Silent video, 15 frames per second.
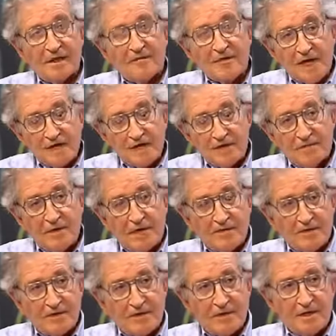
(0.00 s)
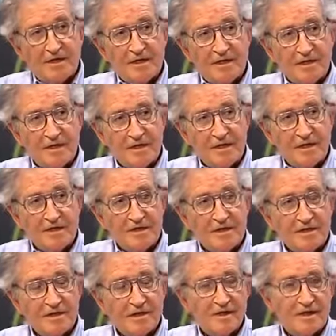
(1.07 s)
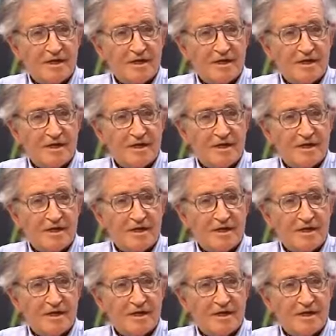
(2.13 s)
advanced weaponry to Indonesia.